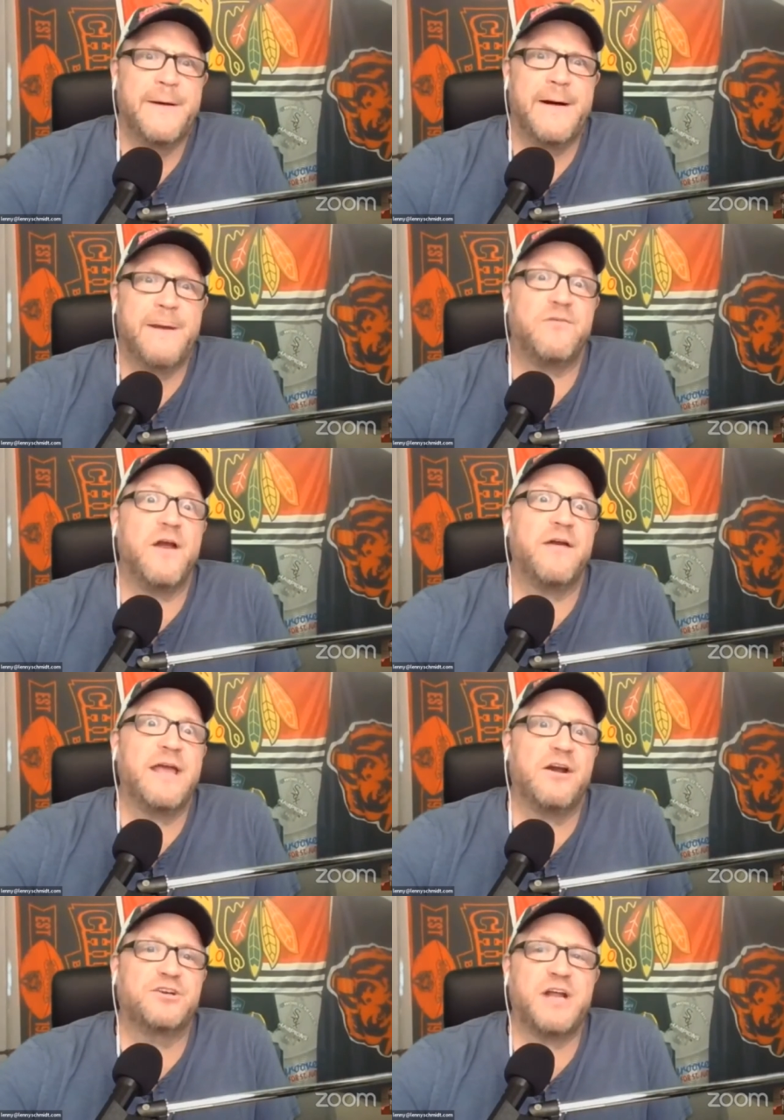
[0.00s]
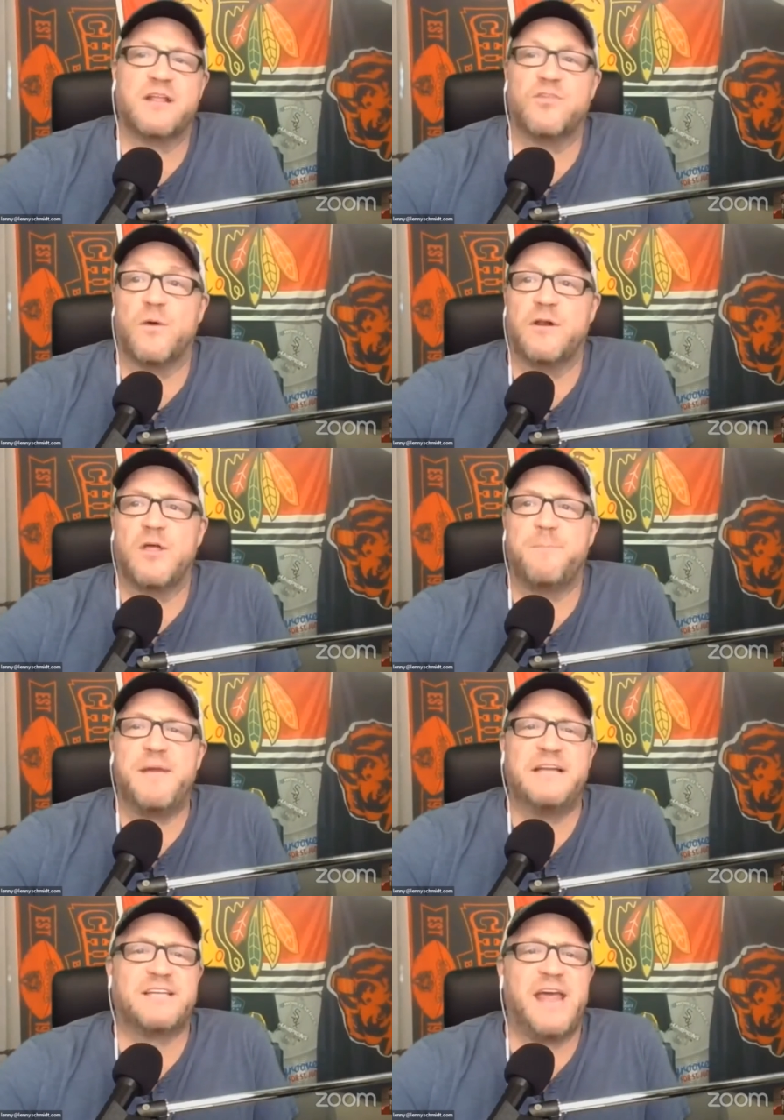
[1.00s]
uh, very energetic, the one and only
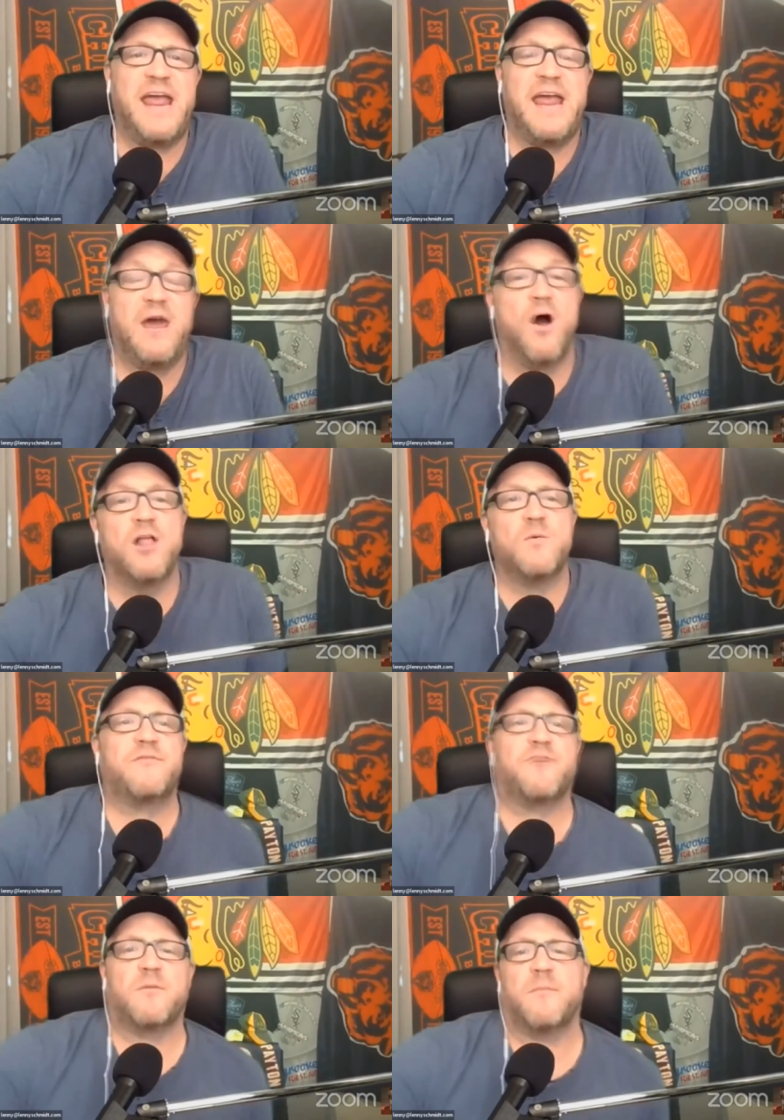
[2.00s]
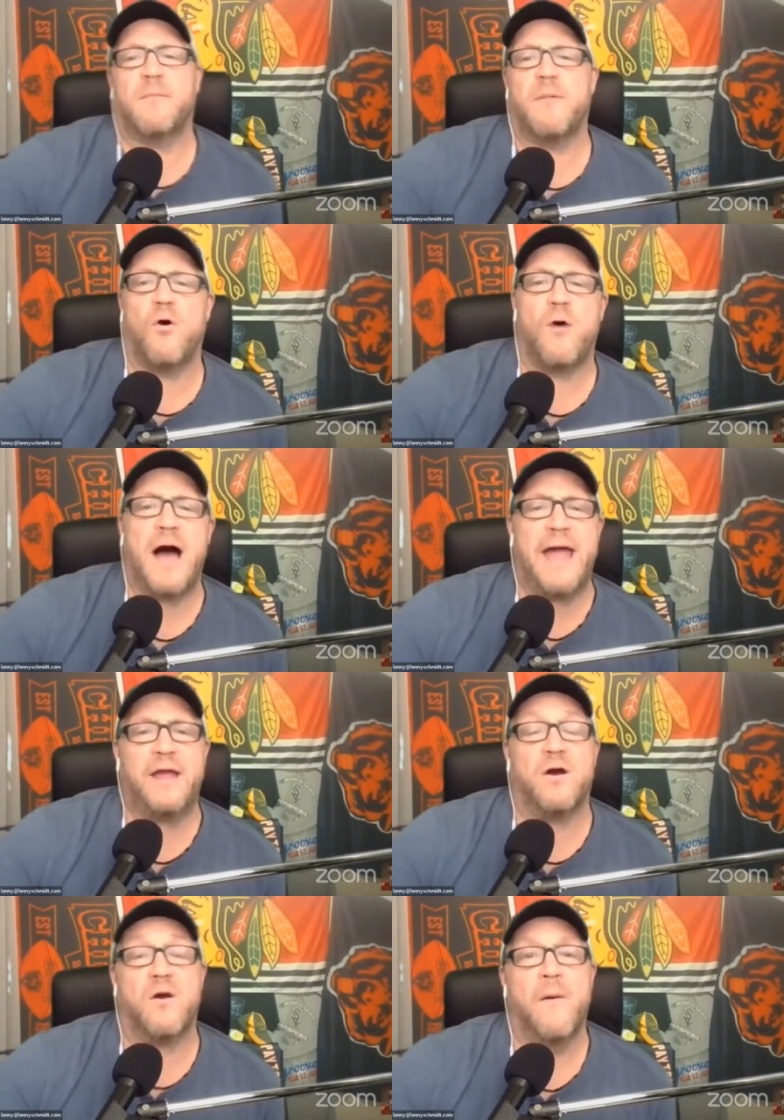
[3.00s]
BT, all the way from
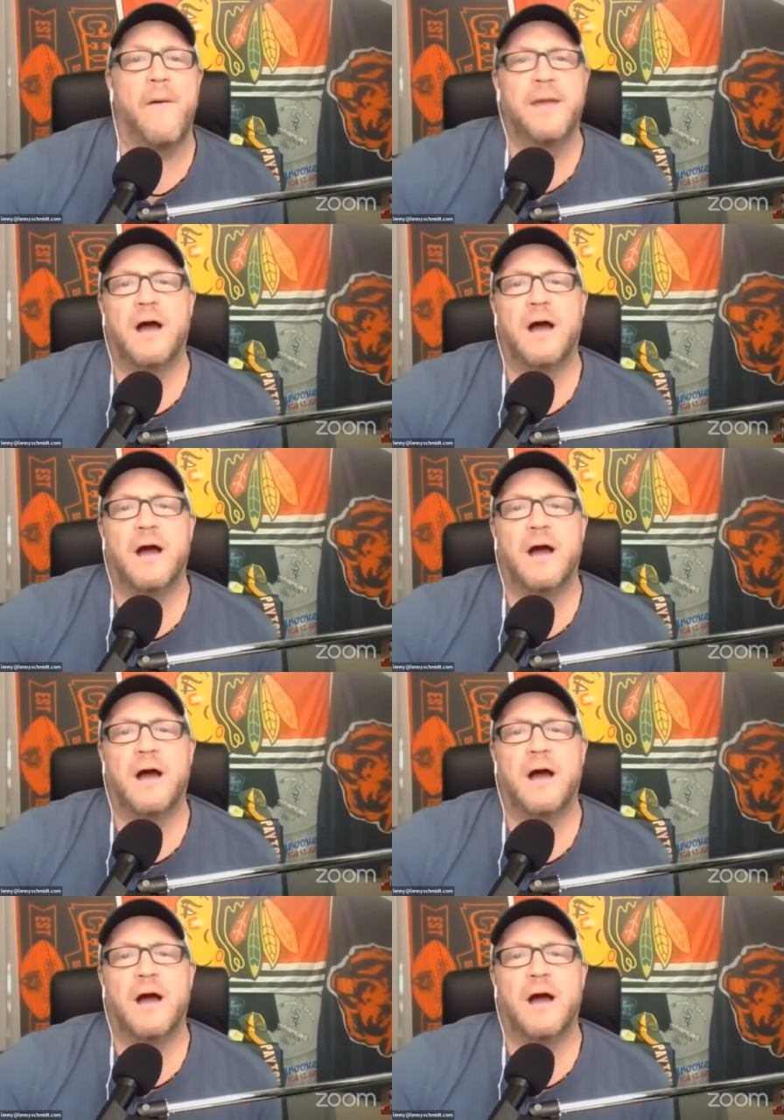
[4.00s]
Ohio.